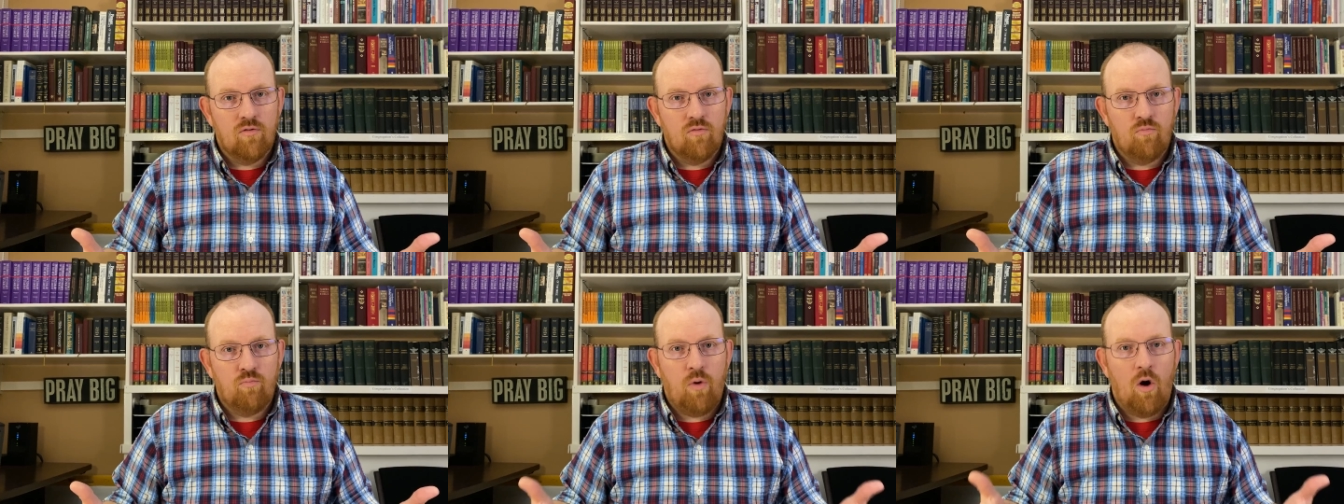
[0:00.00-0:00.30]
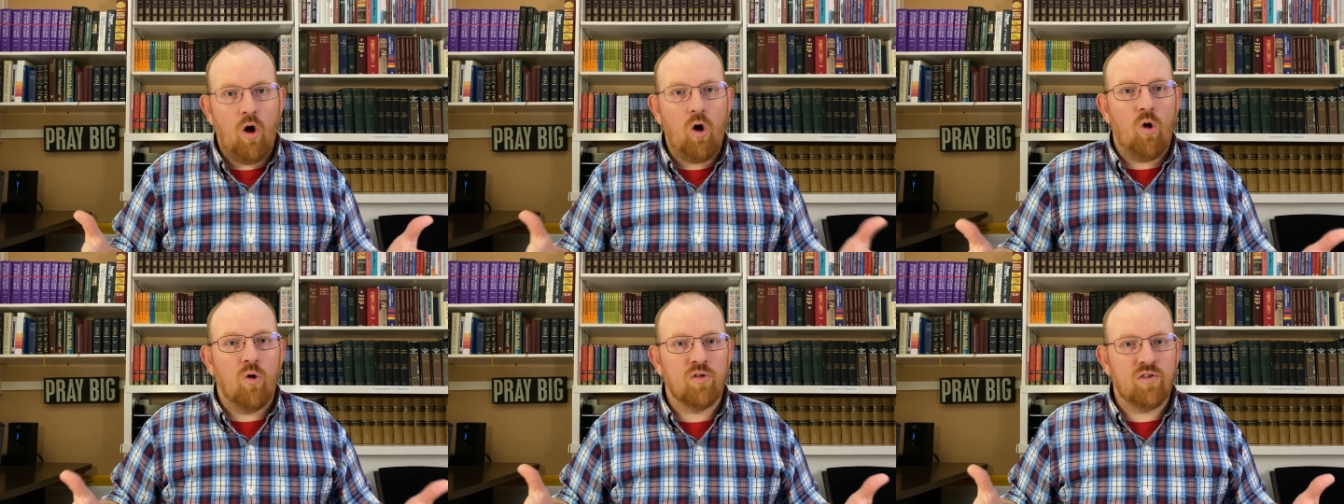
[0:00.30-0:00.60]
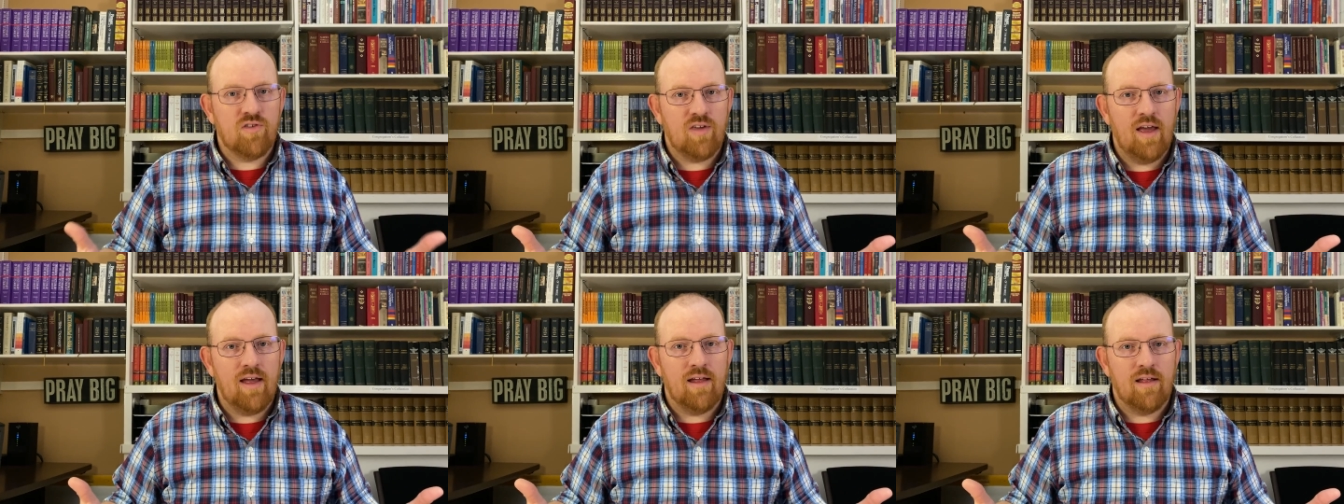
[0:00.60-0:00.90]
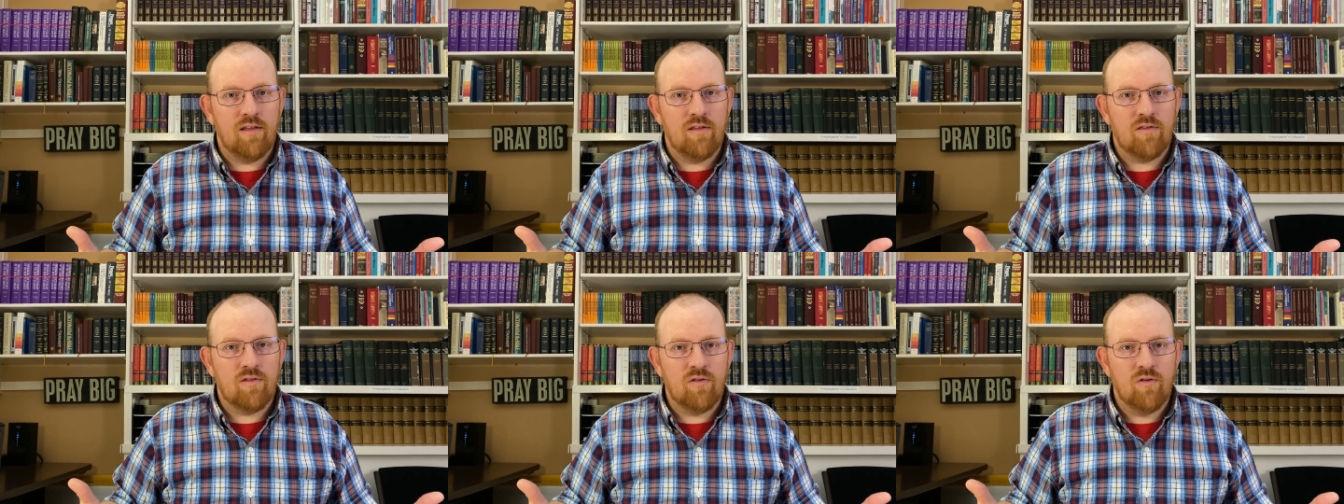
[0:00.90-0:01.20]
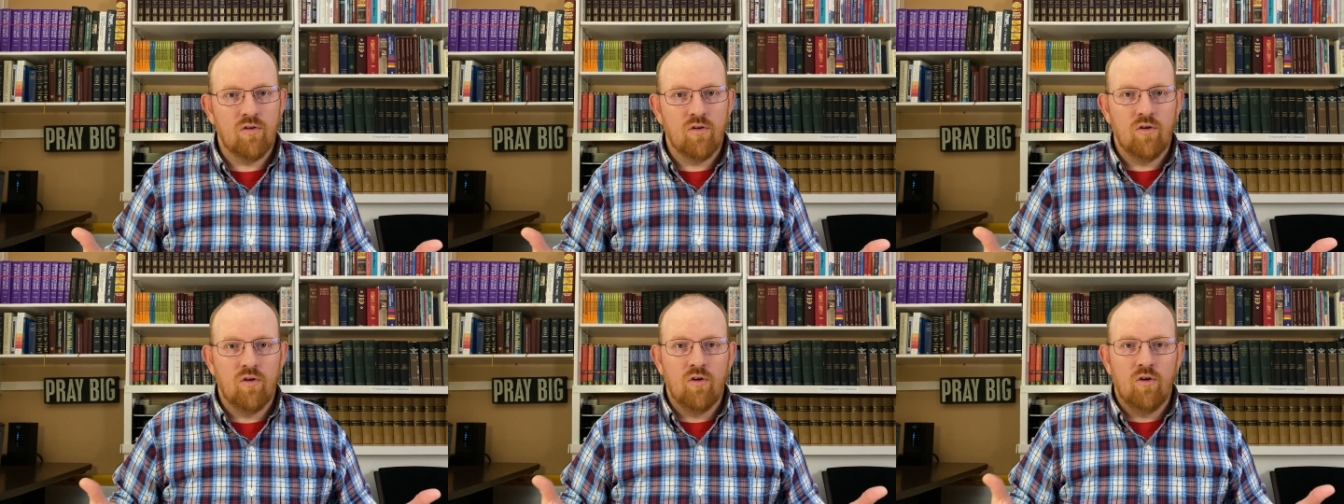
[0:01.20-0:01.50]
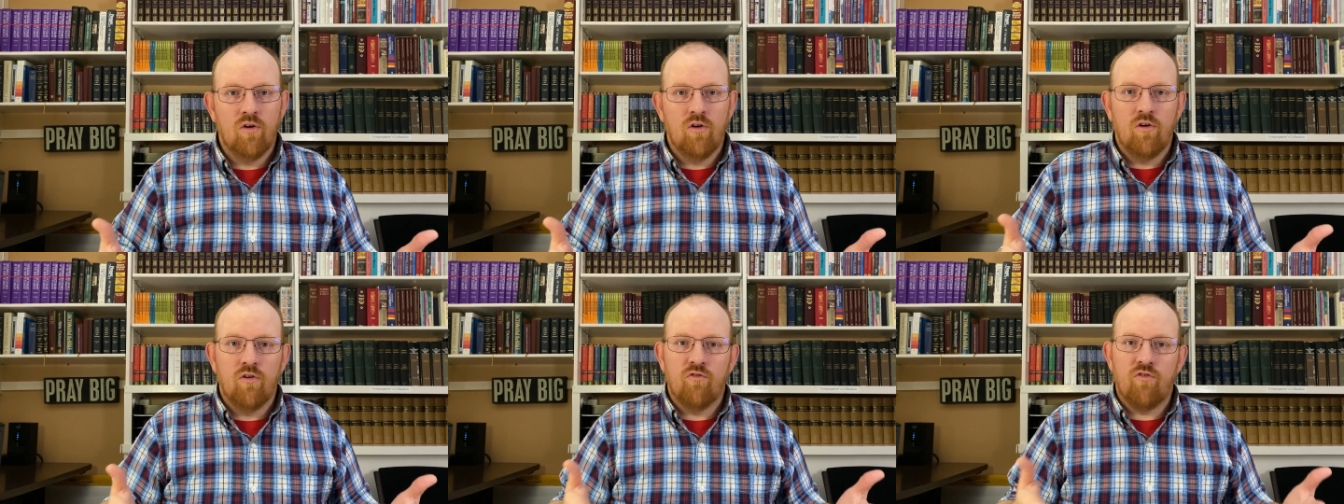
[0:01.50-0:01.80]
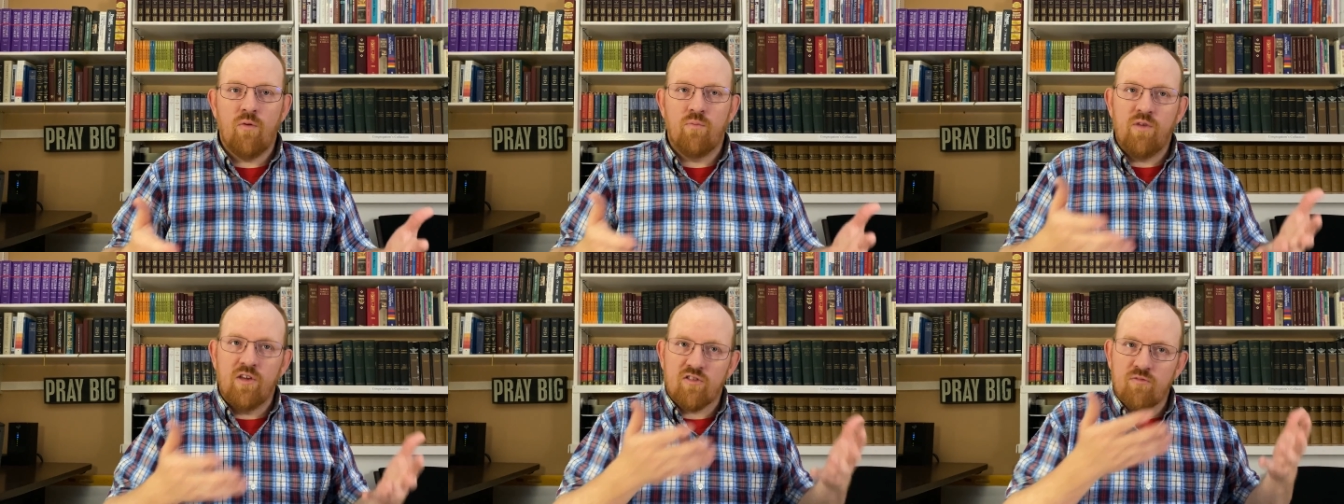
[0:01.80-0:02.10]
Paul says,
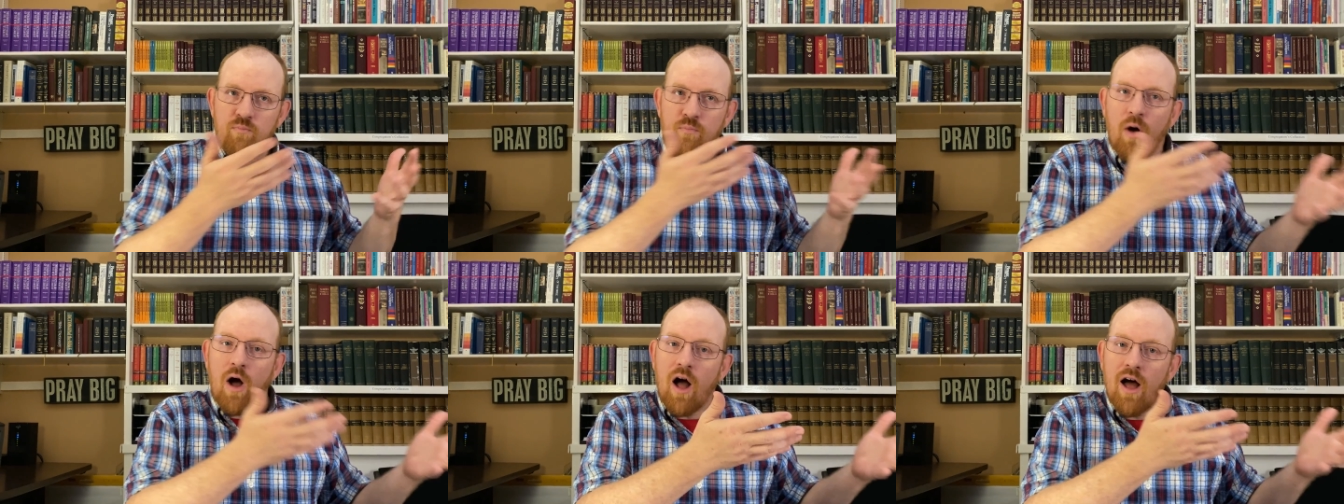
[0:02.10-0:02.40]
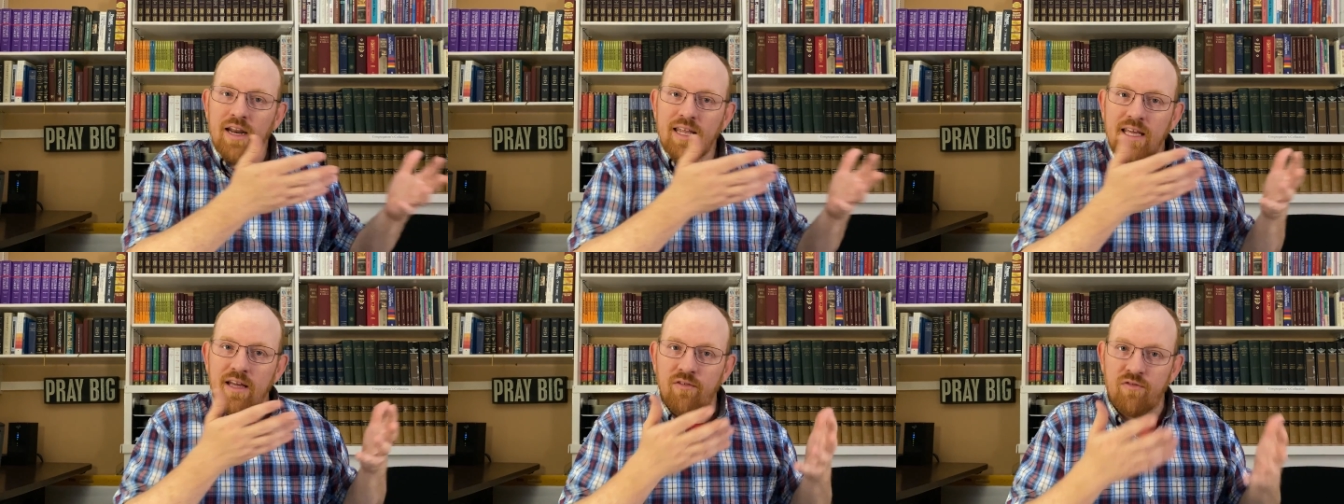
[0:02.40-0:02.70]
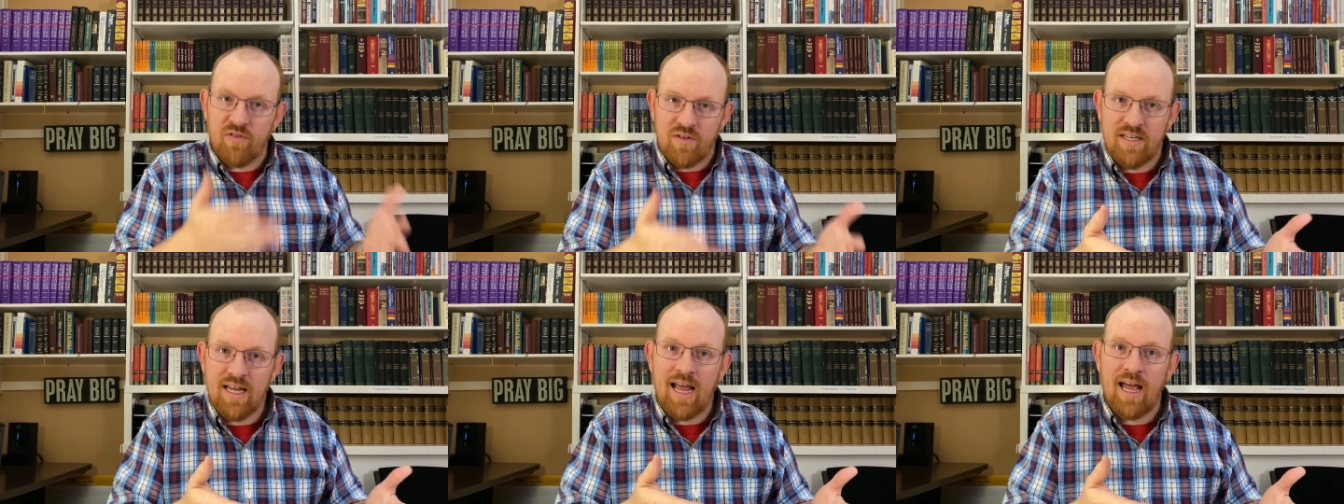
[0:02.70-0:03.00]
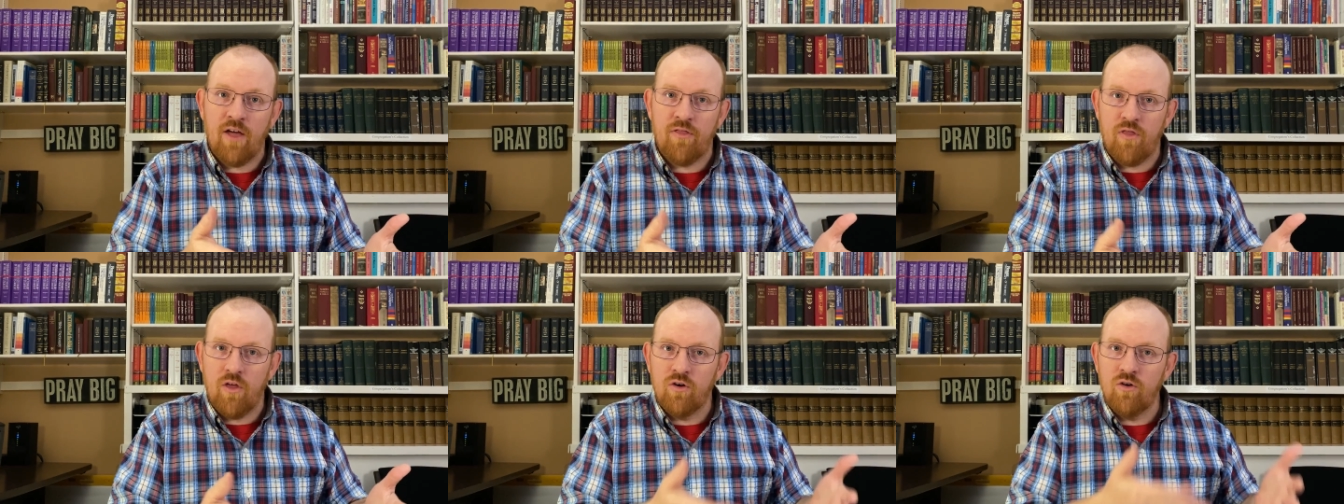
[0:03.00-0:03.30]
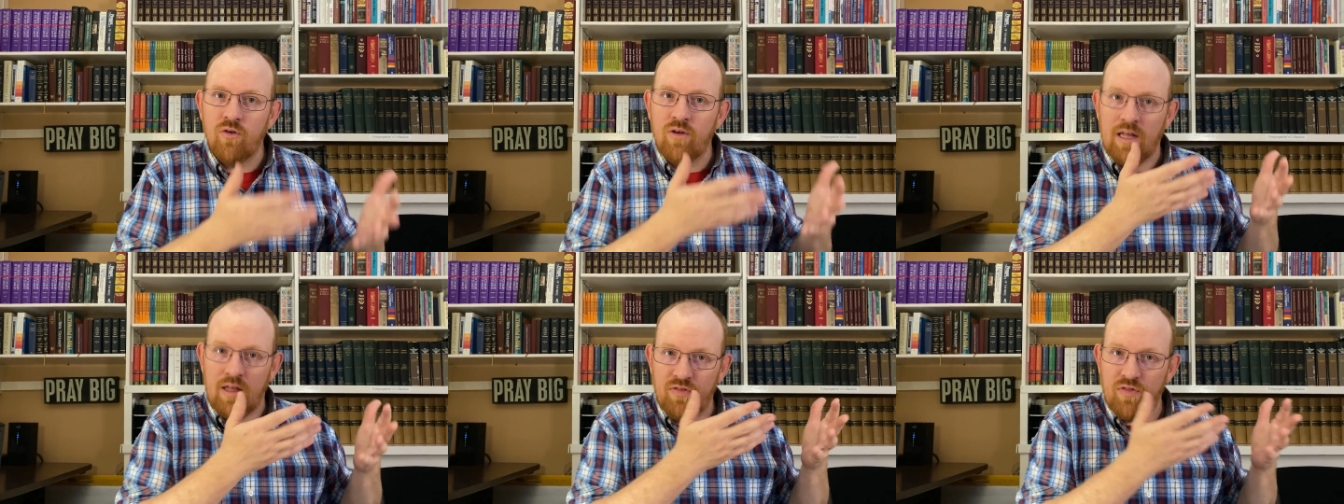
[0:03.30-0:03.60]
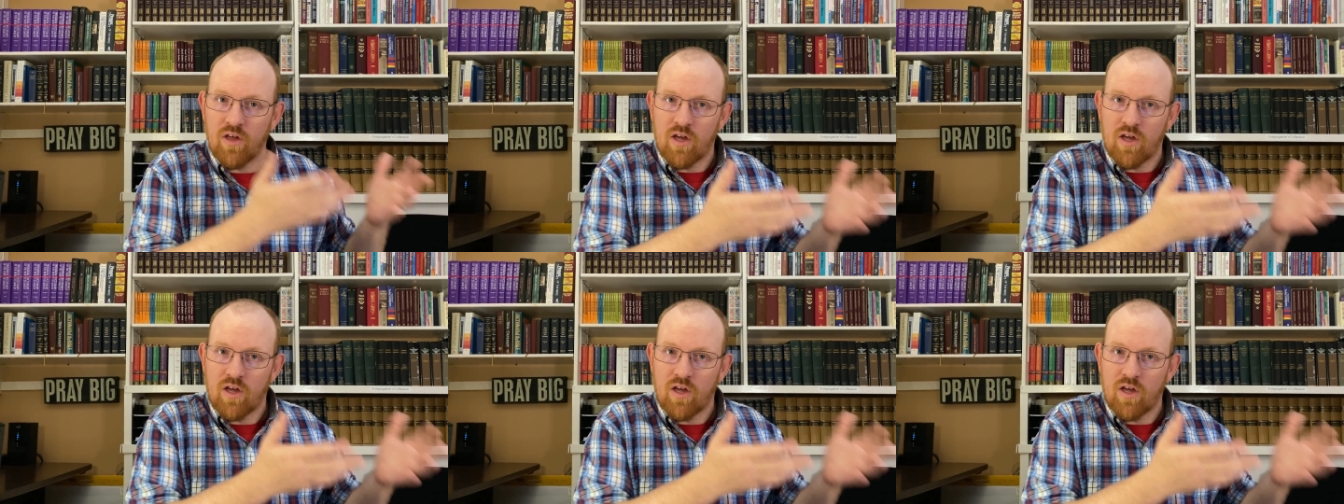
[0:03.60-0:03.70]
from this body of death underneath the